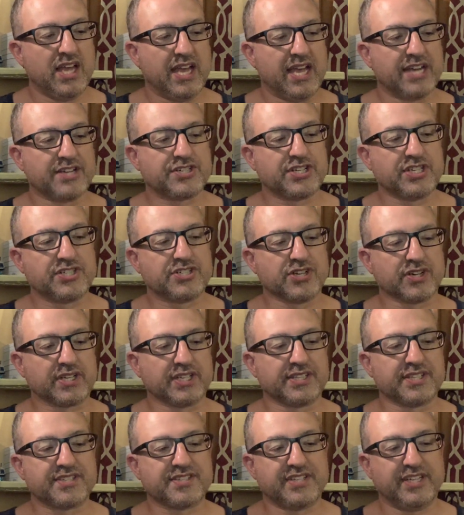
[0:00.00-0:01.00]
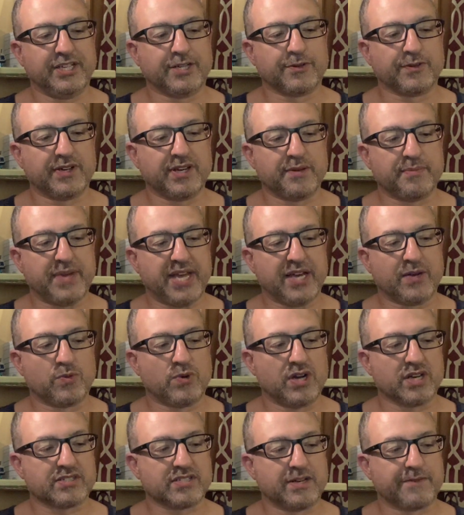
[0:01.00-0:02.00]
As she took in the scenery, a man
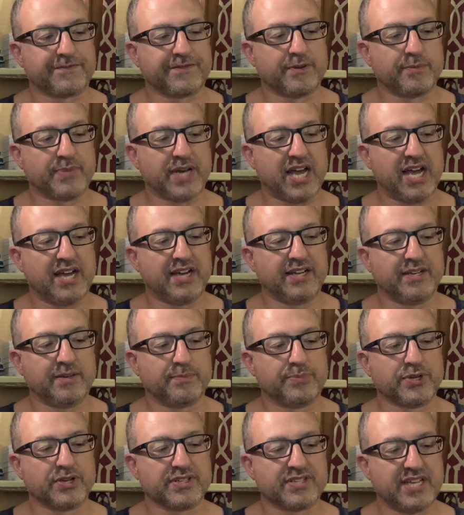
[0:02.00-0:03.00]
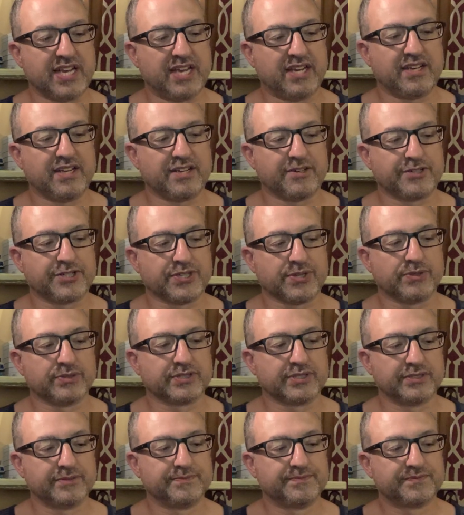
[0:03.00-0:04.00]
walked up from behind and put his hand on her
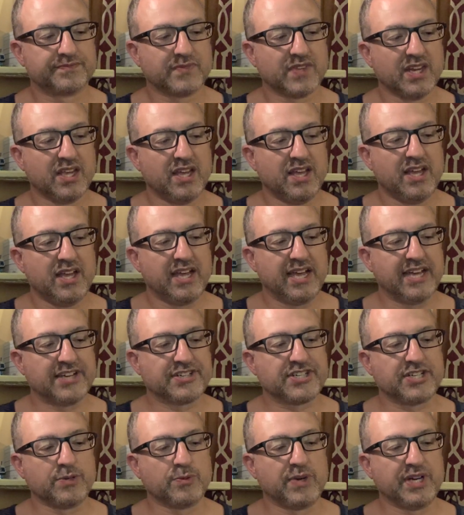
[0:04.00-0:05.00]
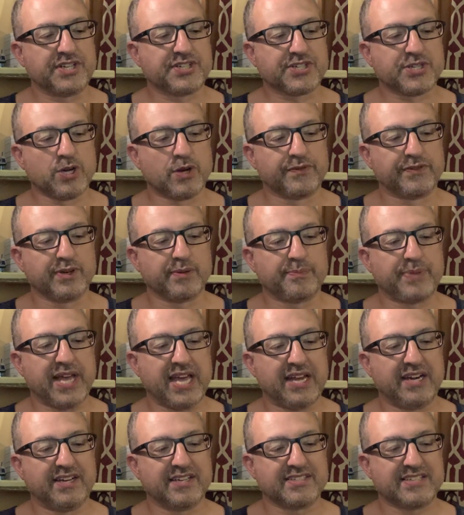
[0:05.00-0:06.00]
shoulder. As she reached over and
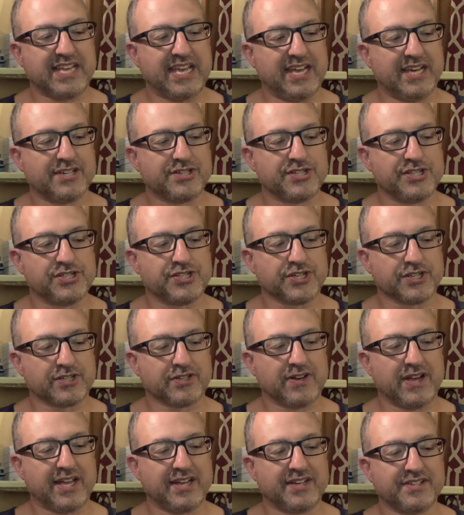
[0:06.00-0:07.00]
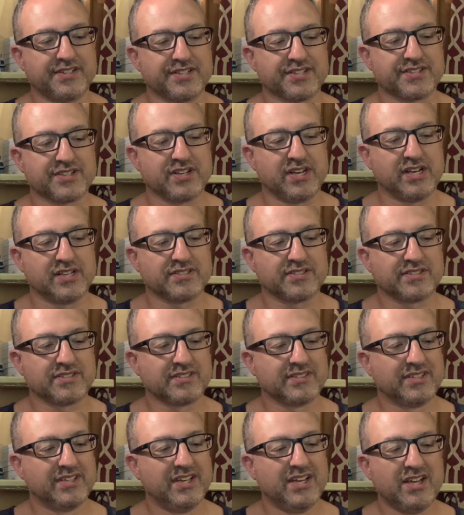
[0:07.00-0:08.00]
patted his hand, she shook her head in
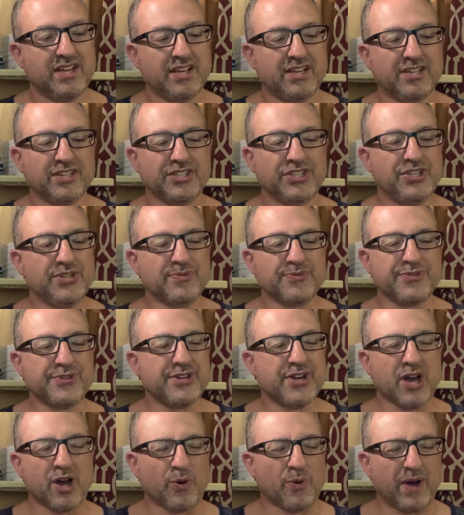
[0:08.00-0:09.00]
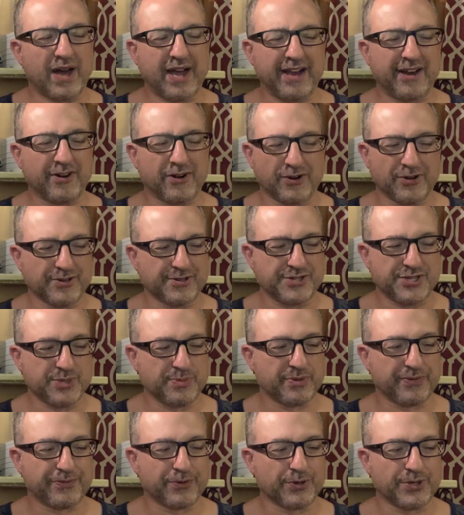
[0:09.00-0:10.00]
disgust. You know I heard
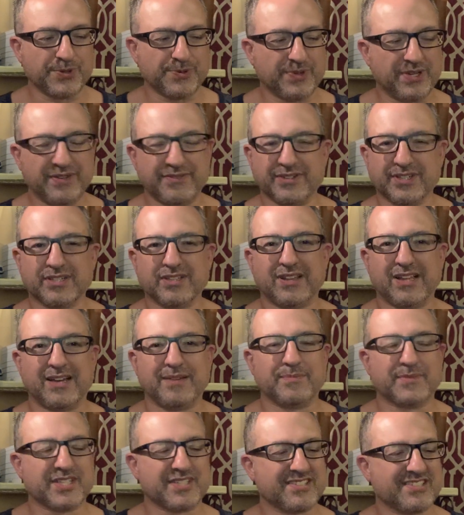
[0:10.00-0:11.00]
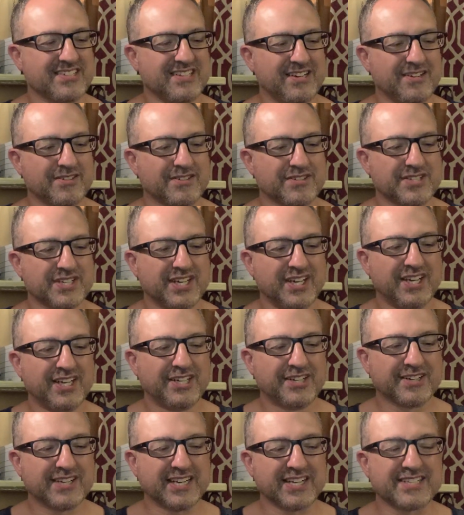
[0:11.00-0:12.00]
you before you even climbed the stairs.
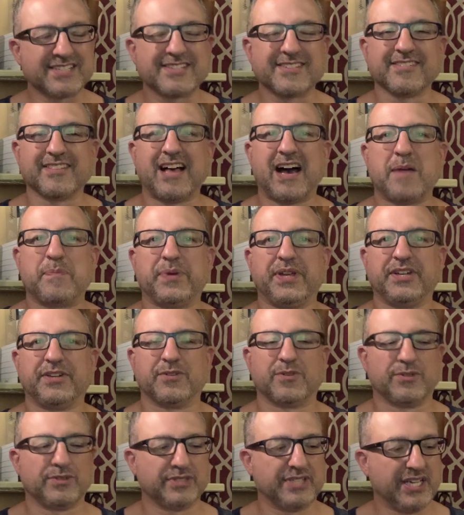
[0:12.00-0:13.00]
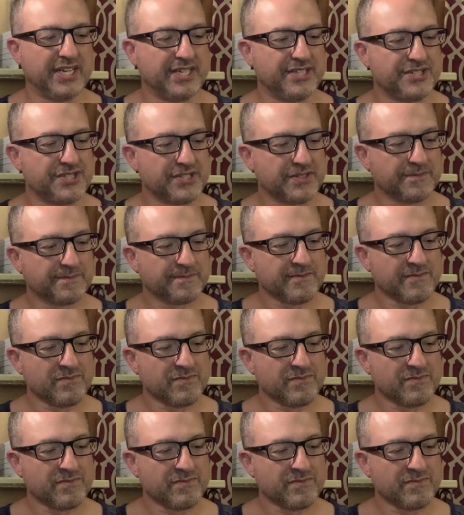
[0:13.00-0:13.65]
You're getting sloppy in your old age.